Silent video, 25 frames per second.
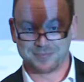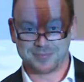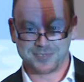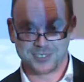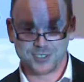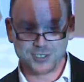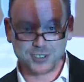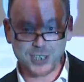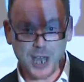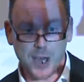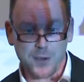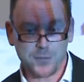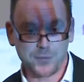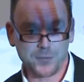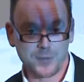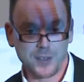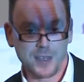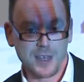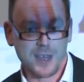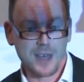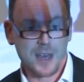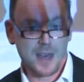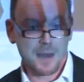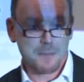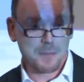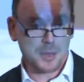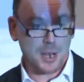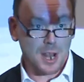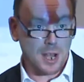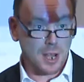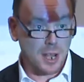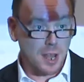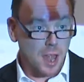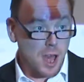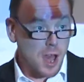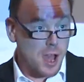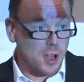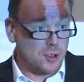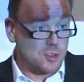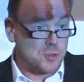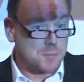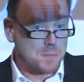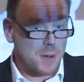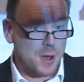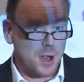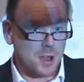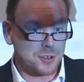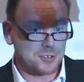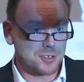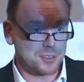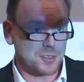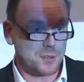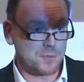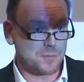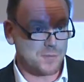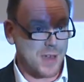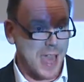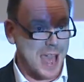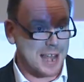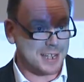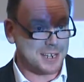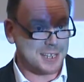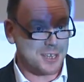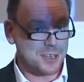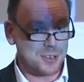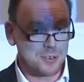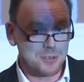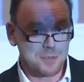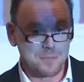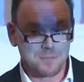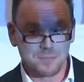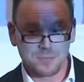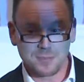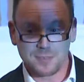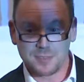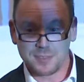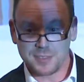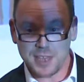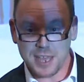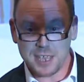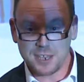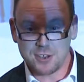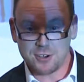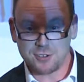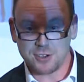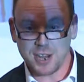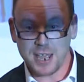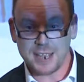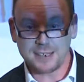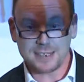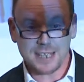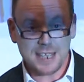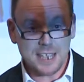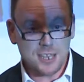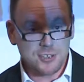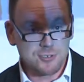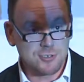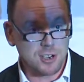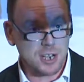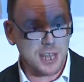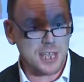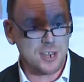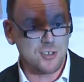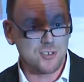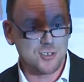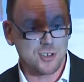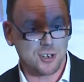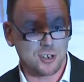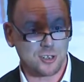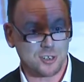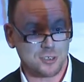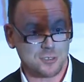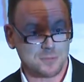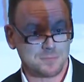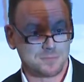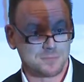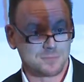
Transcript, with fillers: stuff, but a large part of the value they create is relational